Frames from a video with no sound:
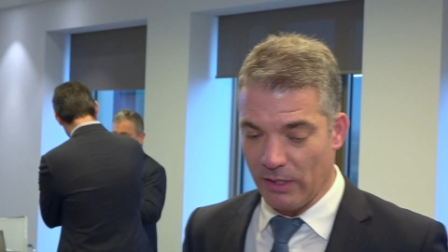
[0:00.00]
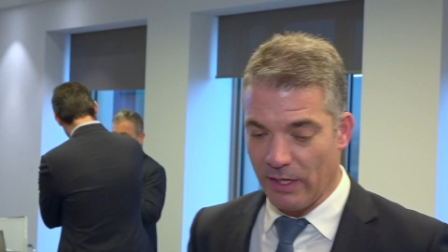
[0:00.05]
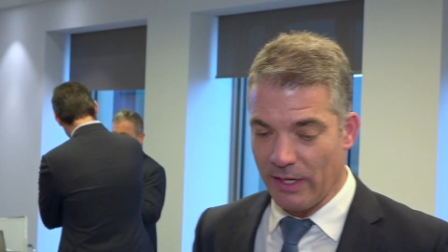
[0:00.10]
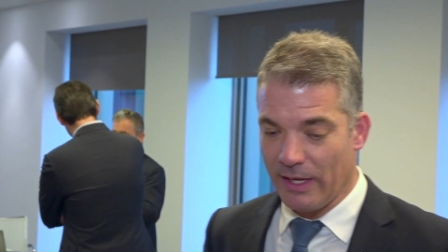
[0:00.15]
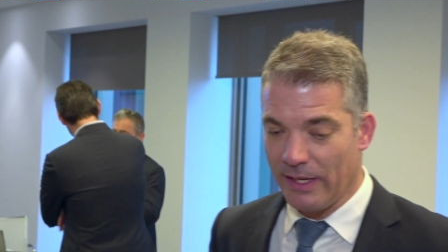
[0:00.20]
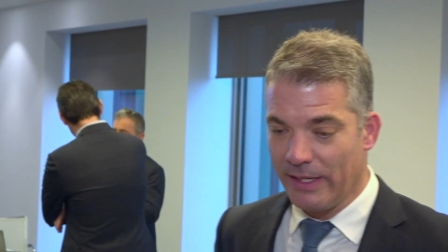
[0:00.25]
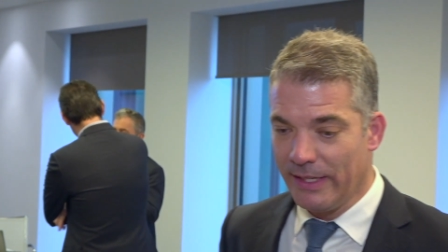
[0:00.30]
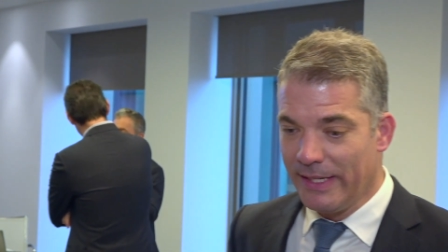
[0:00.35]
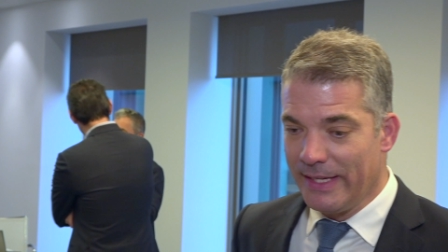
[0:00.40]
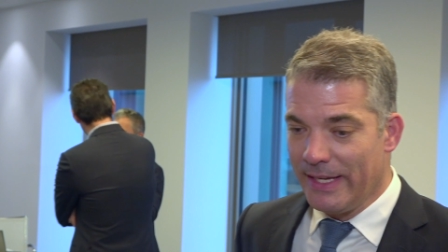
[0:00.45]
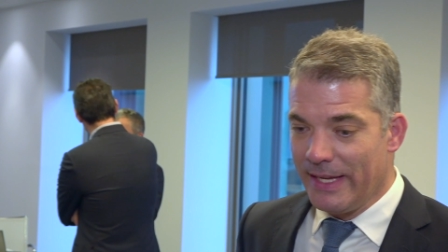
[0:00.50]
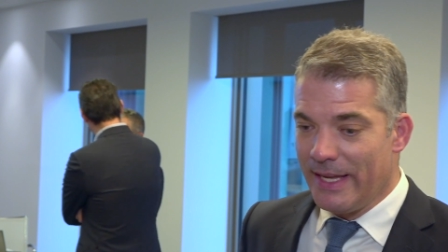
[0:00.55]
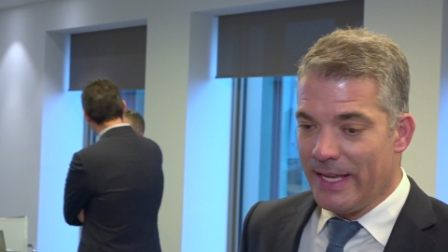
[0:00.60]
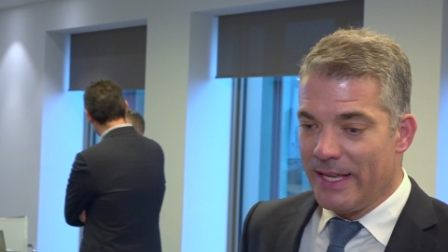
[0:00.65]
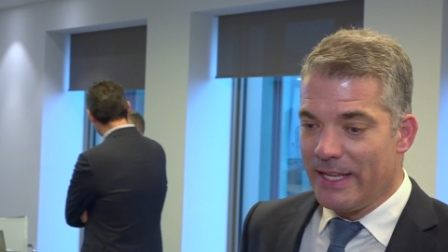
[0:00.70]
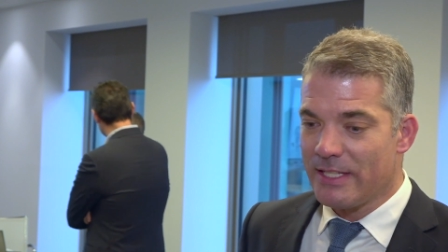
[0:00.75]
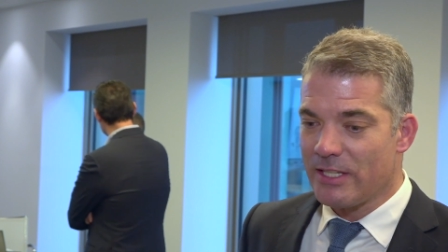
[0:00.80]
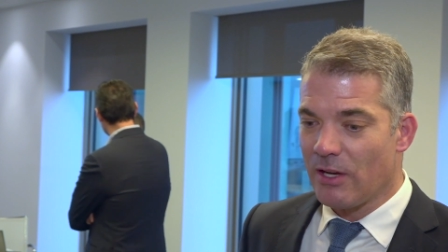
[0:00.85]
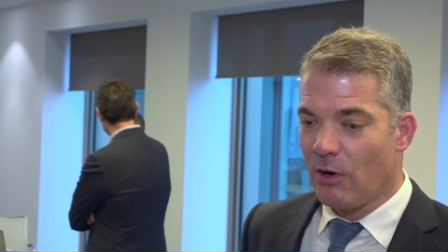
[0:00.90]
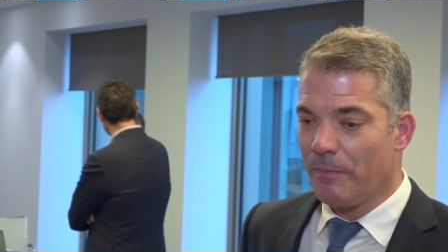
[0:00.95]
Yeah,
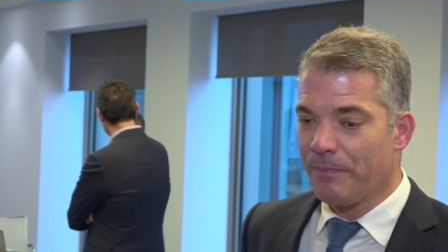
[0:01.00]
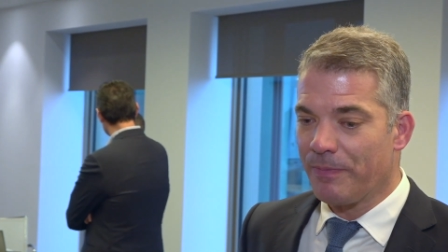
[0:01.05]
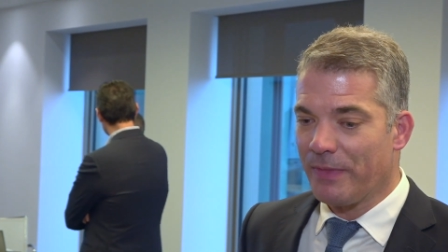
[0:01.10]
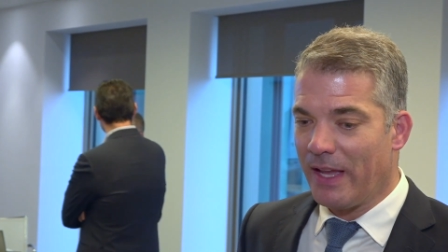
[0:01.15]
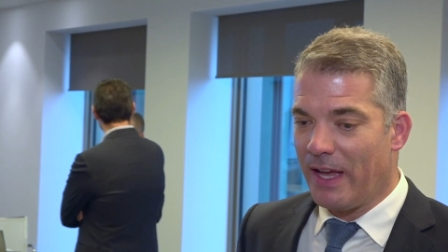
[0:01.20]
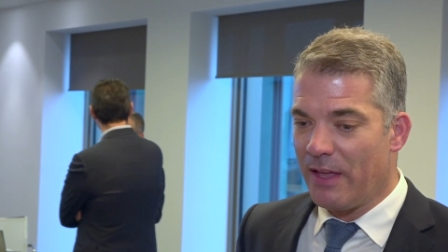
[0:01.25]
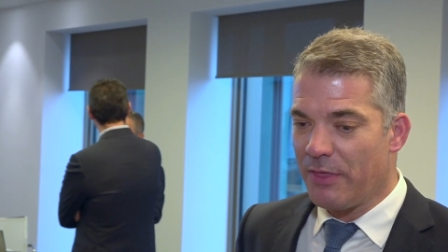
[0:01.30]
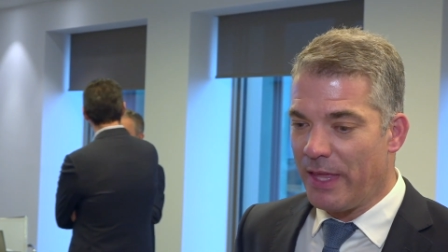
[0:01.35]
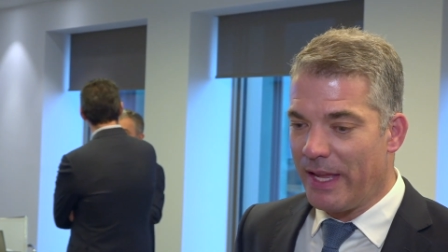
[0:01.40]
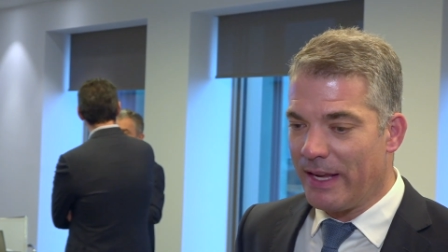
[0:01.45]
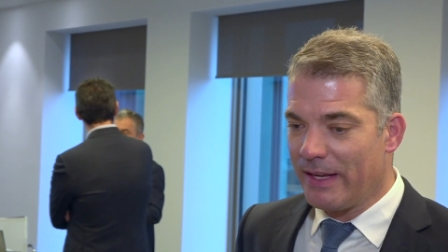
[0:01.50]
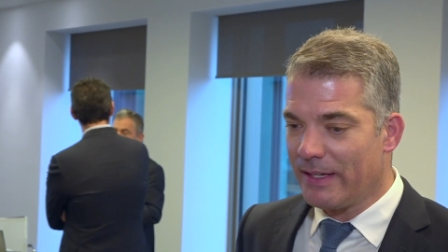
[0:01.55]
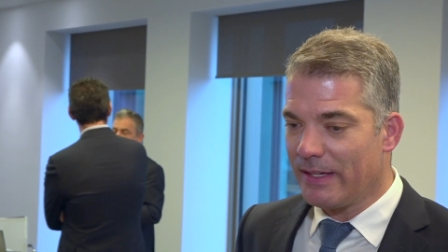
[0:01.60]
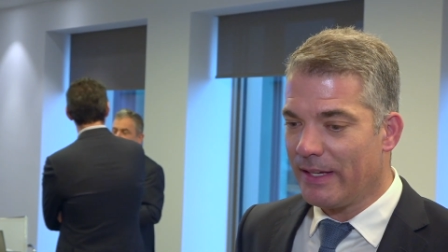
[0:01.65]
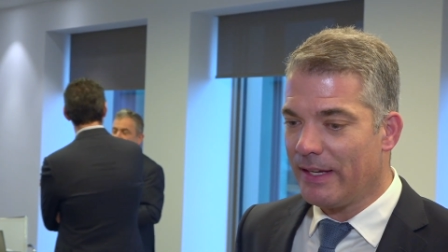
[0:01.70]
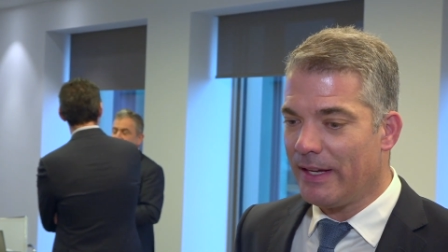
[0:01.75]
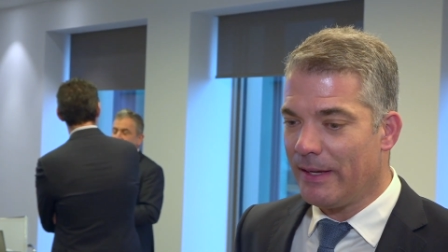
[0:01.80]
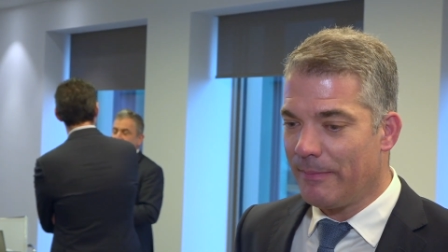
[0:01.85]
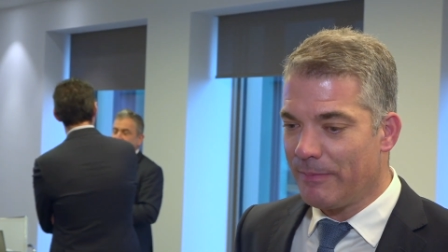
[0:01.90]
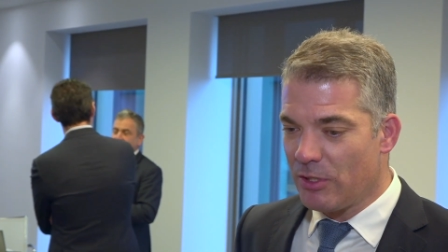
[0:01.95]
so I think
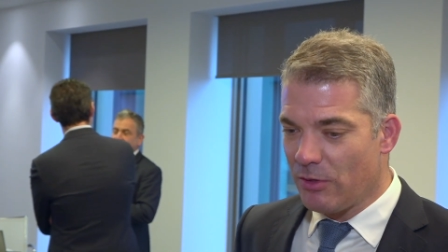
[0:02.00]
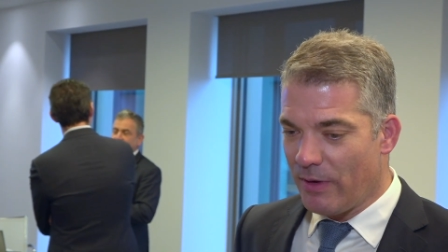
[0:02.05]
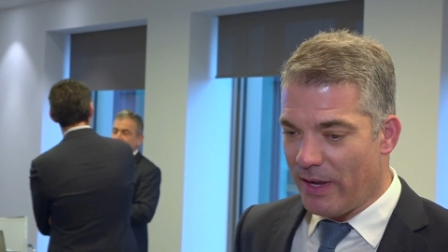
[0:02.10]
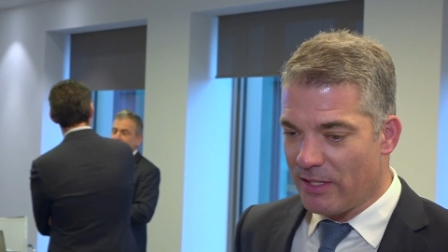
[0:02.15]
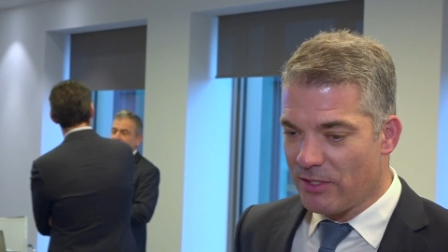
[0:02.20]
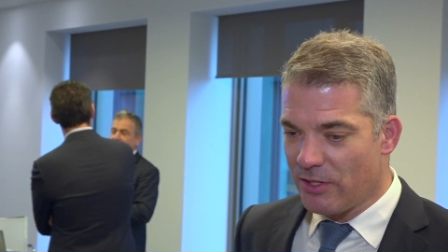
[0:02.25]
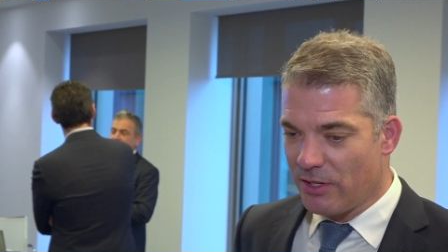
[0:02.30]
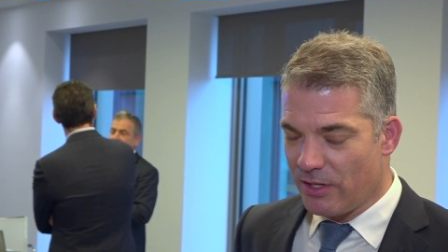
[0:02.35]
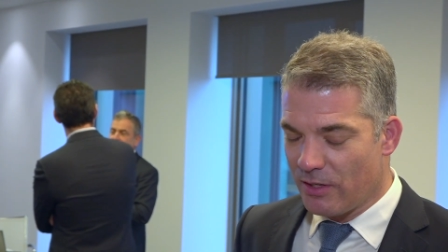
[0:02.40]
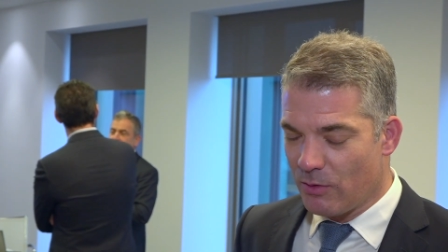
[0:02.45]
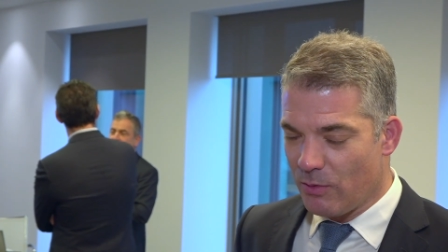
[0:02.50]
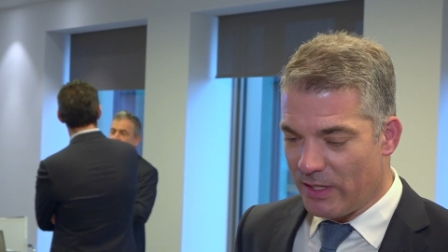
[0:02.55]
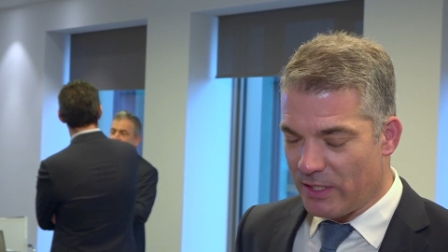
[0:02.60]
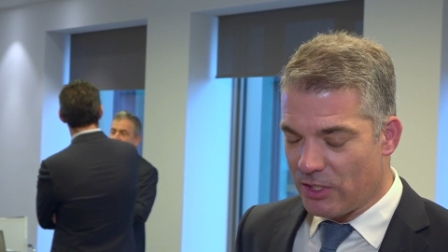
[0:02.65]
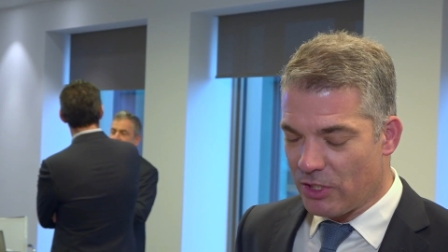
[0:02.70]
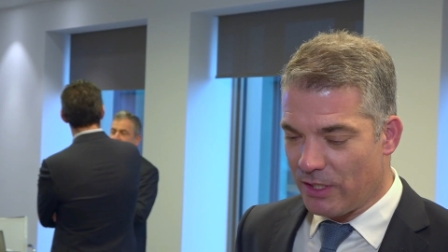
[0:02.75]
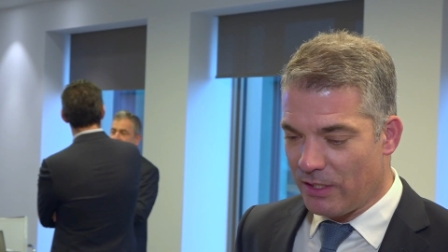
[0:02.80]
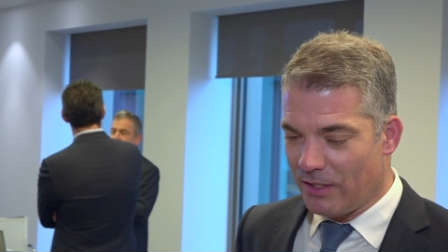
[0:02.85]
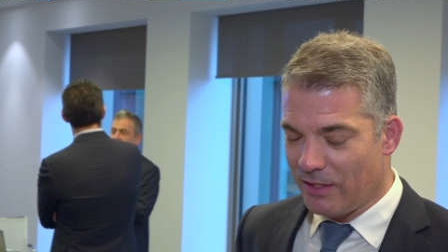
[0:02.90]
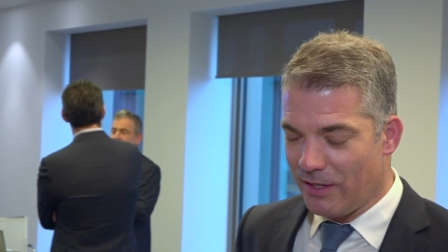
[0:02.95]
to answer your
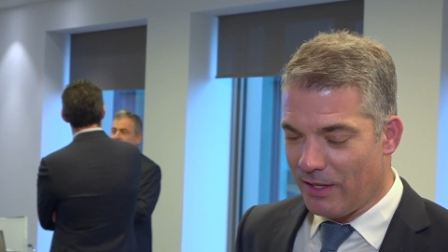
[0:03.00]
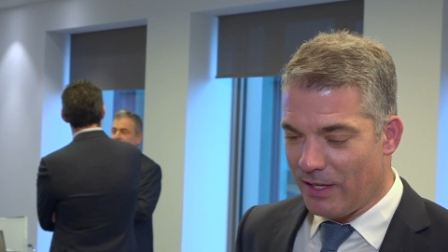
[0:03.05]
question,